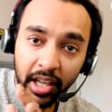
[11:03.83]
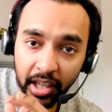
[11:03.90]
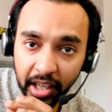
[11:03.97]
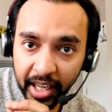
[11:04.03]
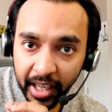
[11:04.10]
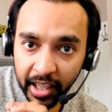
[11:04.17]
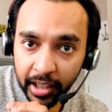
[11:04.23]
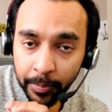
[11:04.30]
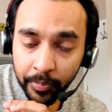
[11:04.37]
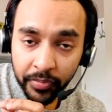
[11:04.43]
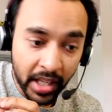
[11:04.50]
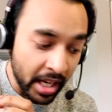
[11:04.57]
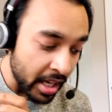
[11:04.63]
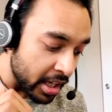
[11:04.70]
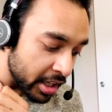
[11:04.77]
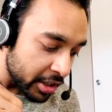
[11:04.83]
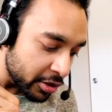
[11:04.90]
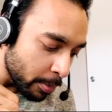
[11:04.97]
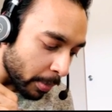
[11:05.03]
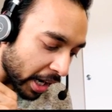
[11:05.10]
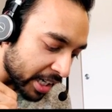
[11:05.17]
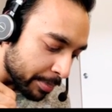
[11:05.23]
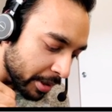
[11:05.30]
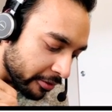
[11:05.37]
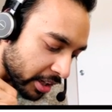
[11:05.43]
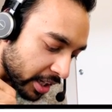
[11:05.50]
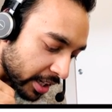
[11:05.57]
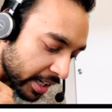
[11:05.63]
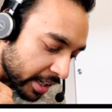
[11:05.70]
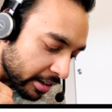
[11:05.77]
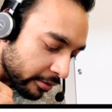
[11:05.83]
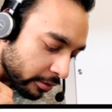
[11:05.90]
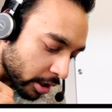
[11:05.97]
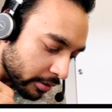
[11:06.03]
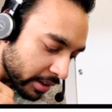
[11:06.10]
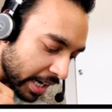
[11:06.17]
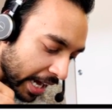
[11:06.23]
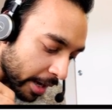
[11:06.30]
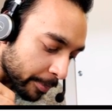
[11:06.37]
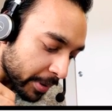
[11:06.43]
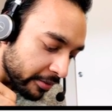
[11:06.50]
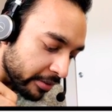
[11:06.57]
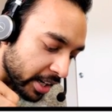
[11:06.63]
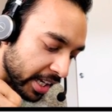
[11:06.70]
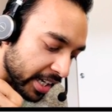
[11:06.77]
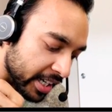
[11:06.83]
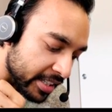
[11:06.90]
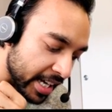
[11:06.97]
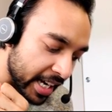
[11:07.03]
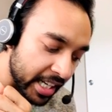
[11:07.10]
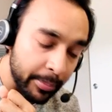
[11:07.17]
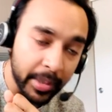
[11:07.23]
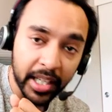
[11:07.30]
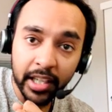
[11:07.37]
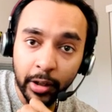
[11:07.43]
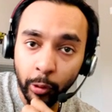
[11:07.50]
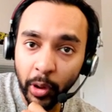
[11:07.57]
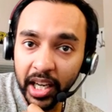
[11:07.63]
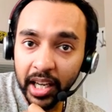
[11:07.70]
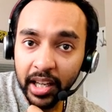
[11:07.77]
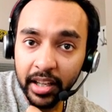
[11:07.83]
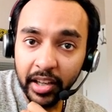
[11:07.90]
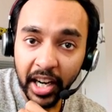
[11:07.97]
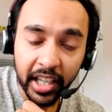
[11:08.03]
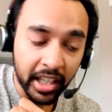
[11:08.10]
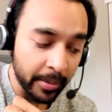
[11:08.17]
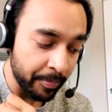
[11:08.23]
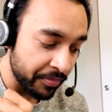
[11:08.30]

correct? You might be wondering what will happen when I get the element 12, right?